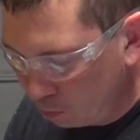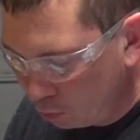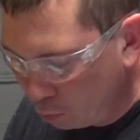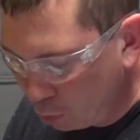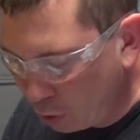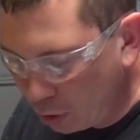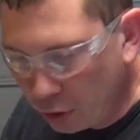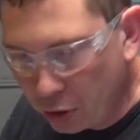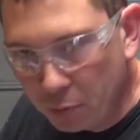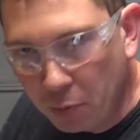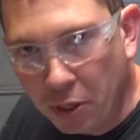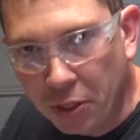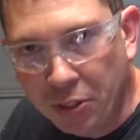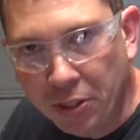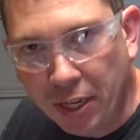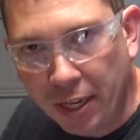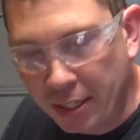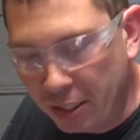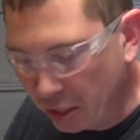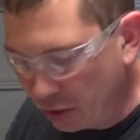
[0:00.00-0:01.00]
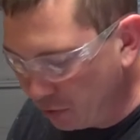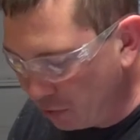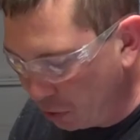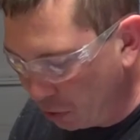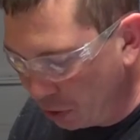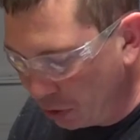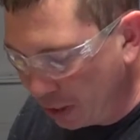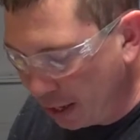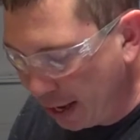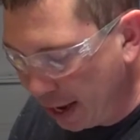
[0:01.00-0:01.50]
probably small sizes, fold
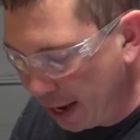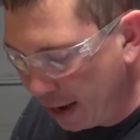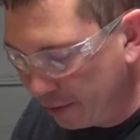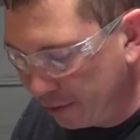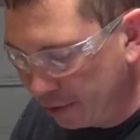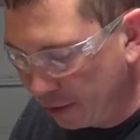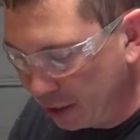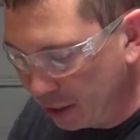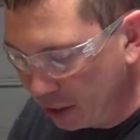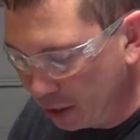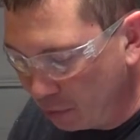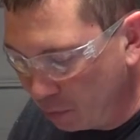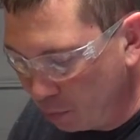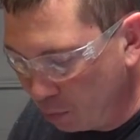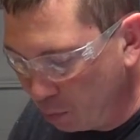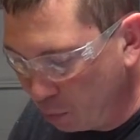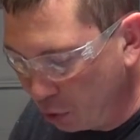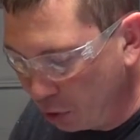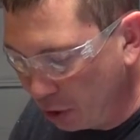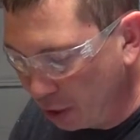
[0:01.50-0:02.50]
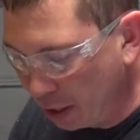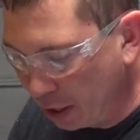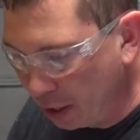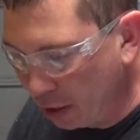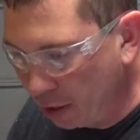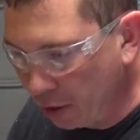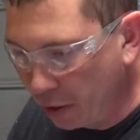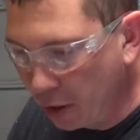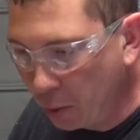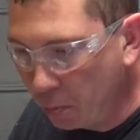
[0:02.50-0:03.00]
it in half, and then just put it in
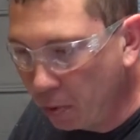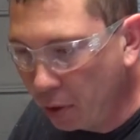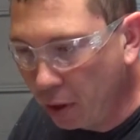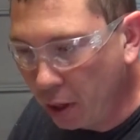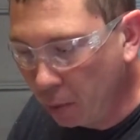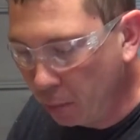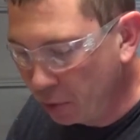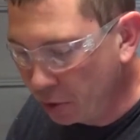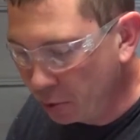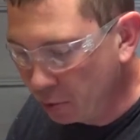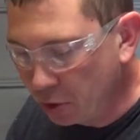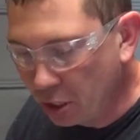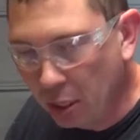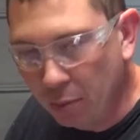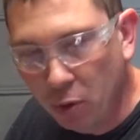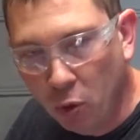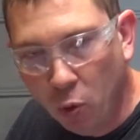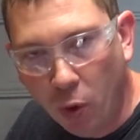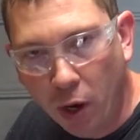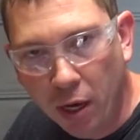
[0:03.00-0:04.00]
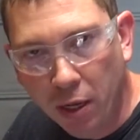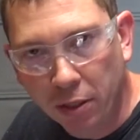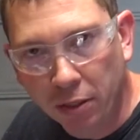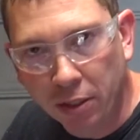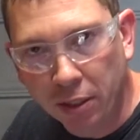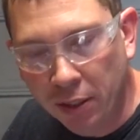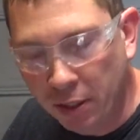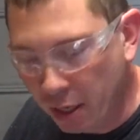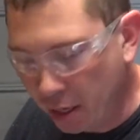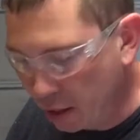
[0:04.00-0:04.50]
here, and I'll put some JB Weld
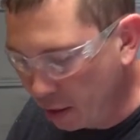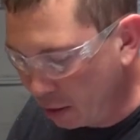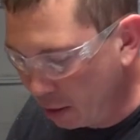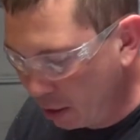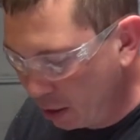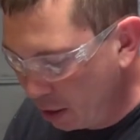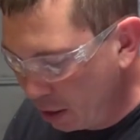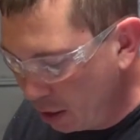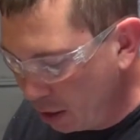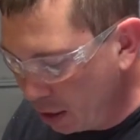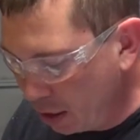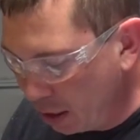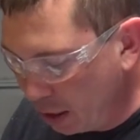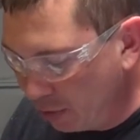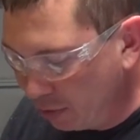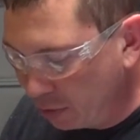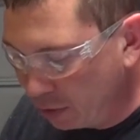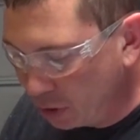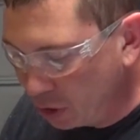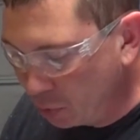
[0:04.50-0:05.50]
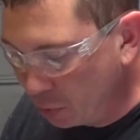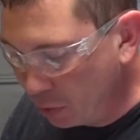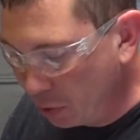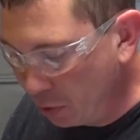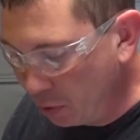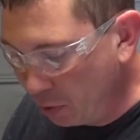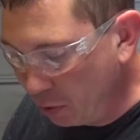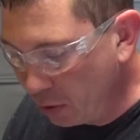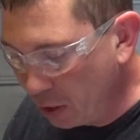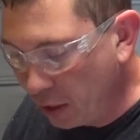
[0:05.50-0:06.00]
in there, level it
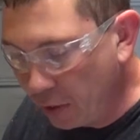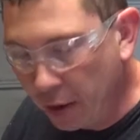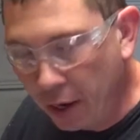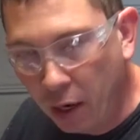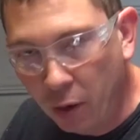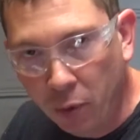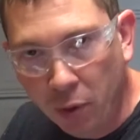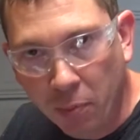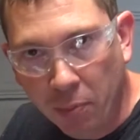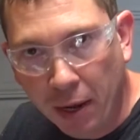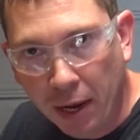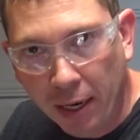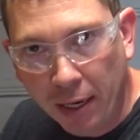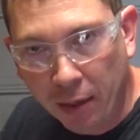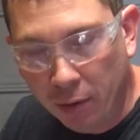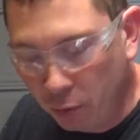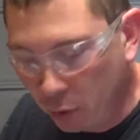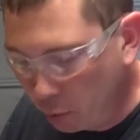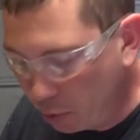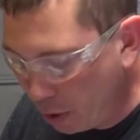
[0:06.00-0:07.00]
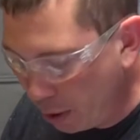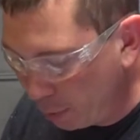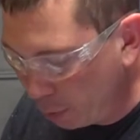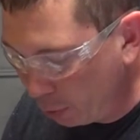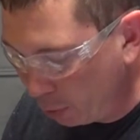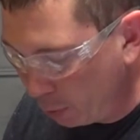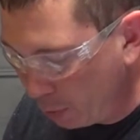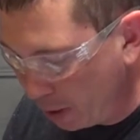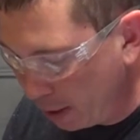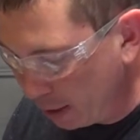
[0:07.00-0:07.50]
smooth, and then I'll repaint it, reprime it,
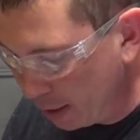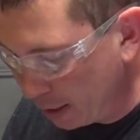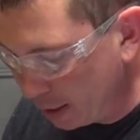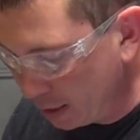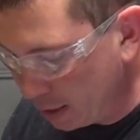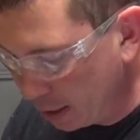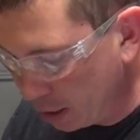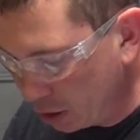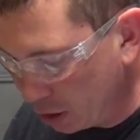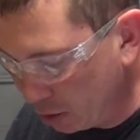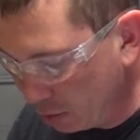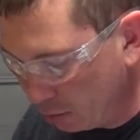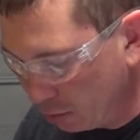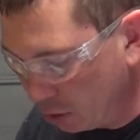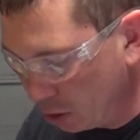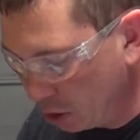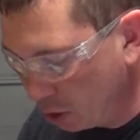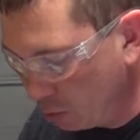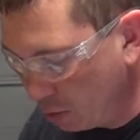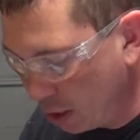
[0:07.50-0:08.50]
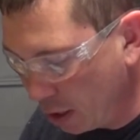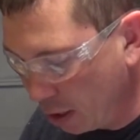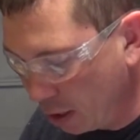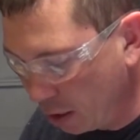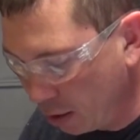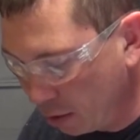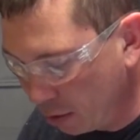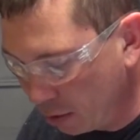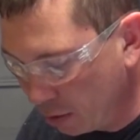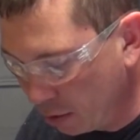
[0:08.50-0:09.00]
repaint that section just right
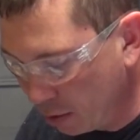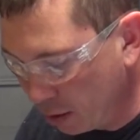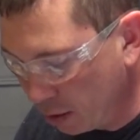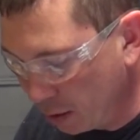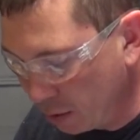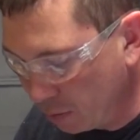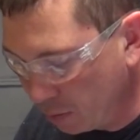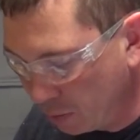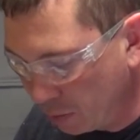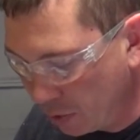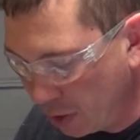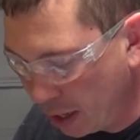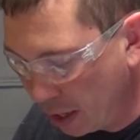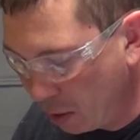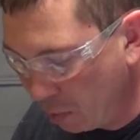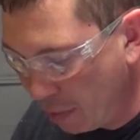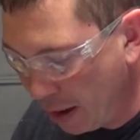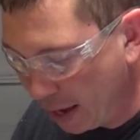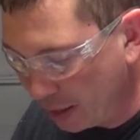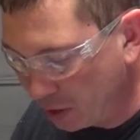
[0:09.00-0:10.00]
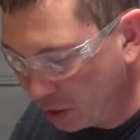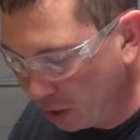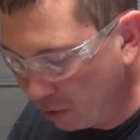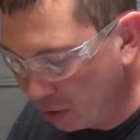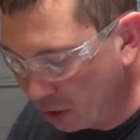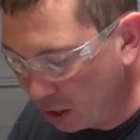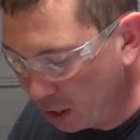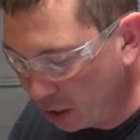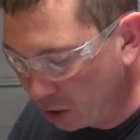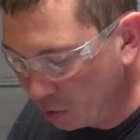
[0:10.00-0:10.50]
here. And I'll mask
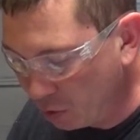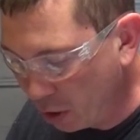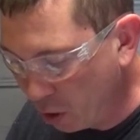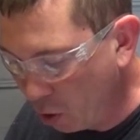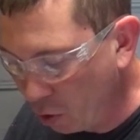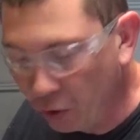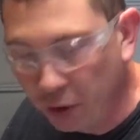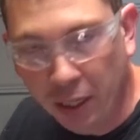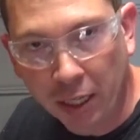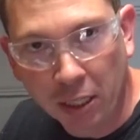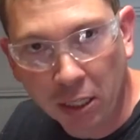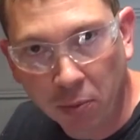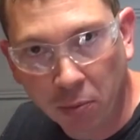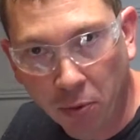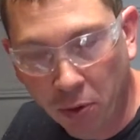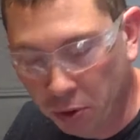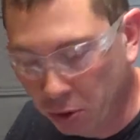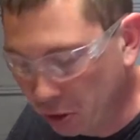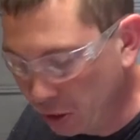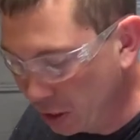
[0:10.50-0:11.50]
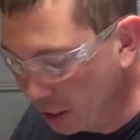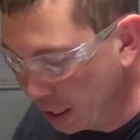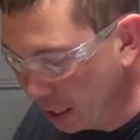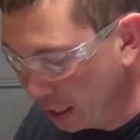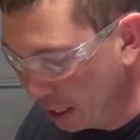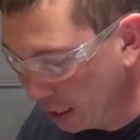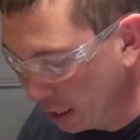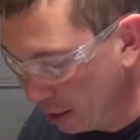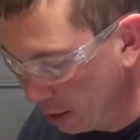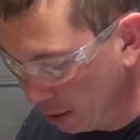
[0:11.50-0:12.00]
everything so I only get the portions that I
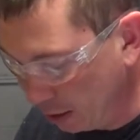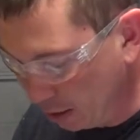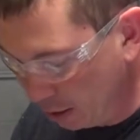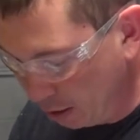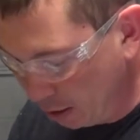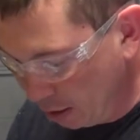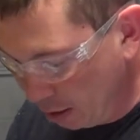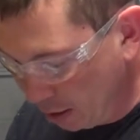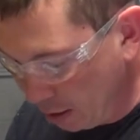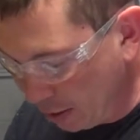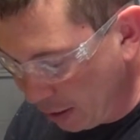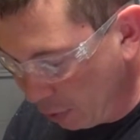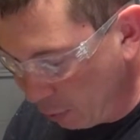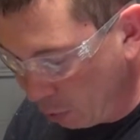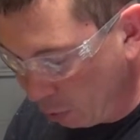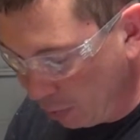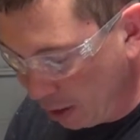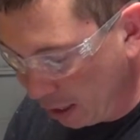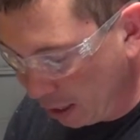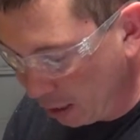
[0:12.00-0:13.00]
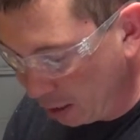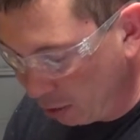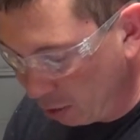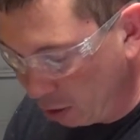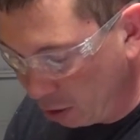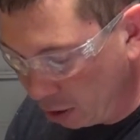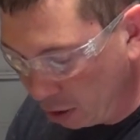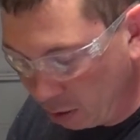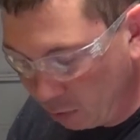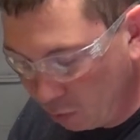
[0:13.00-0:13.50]
need. That will make it
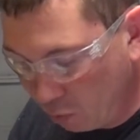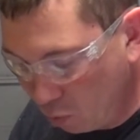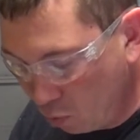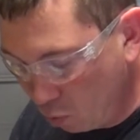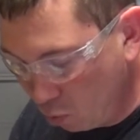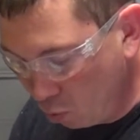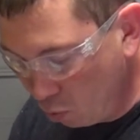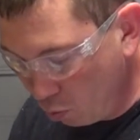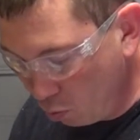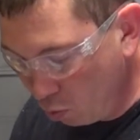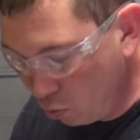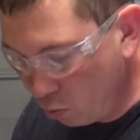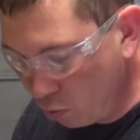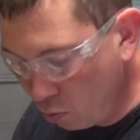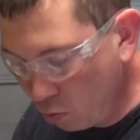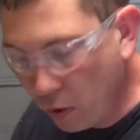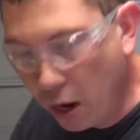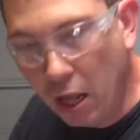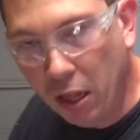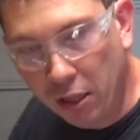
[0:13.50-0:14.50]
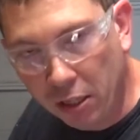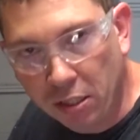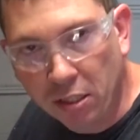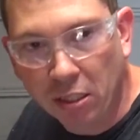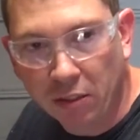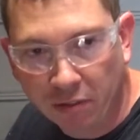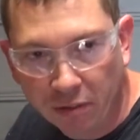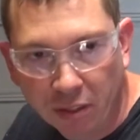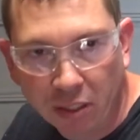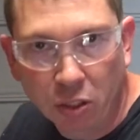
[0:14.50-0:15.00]
look
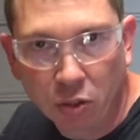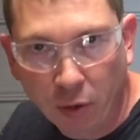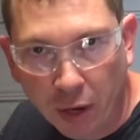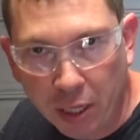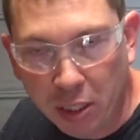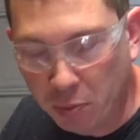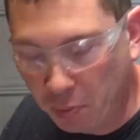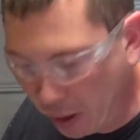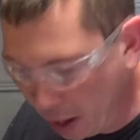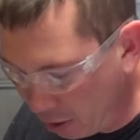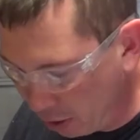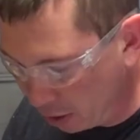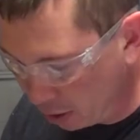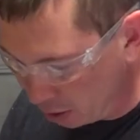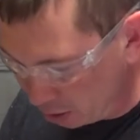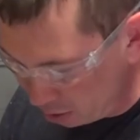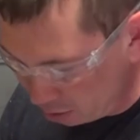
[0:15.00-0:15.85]
relatively transparent,